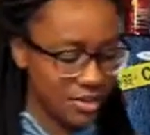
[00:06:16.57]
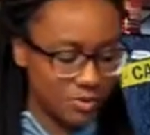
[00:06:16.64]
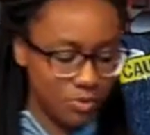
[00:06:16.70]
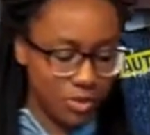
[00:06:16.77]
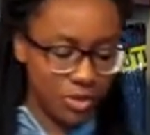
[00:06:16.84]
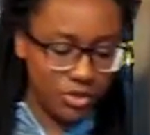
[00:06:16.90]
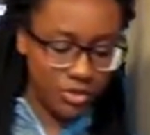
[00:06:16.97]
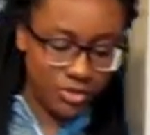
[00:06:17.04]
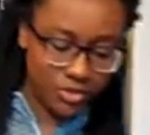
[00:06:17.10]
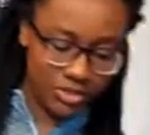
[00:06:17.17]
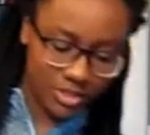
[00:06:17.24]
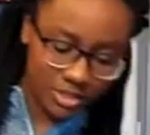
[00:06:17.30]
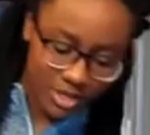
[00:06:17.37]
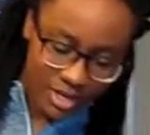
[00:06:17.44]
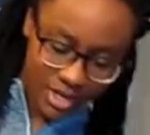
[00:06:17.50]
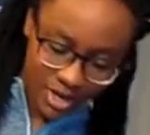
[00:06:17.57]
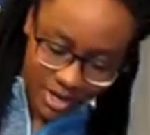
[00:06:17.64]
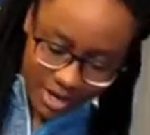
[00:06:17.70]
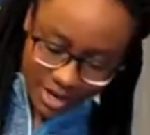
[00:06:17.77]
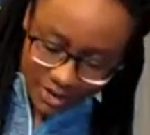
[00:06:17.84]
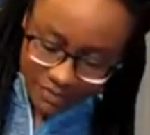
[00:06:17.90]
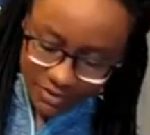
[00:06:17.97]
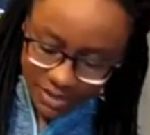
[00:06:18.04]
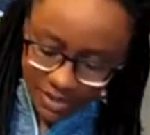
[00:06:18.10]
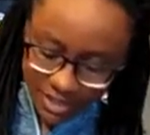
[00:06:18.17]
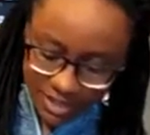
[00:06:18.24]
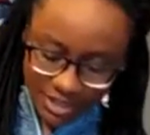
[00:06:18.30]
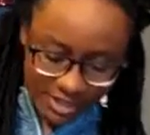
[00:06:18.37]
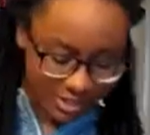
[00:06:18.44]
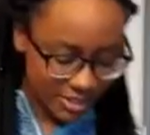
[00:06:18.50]
sprinkles. I feel
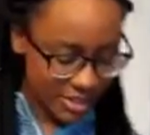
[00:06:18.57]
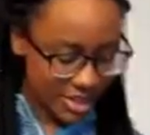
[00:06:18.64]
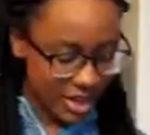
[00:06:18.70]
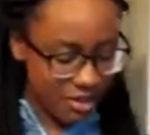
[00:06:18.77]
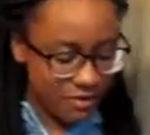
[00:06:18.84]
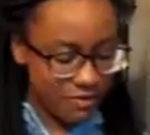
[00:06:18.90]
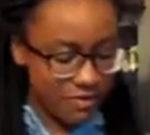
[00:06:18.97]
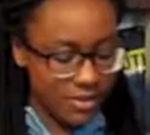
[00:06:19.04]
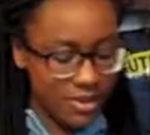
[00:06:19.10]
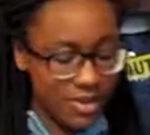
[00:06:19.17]
like that's enough.